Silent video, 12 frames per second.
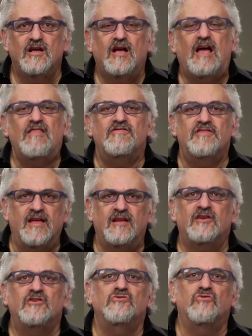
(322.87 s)
and
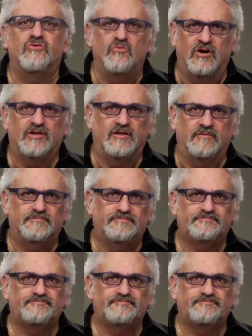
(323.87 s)
then you thwart them.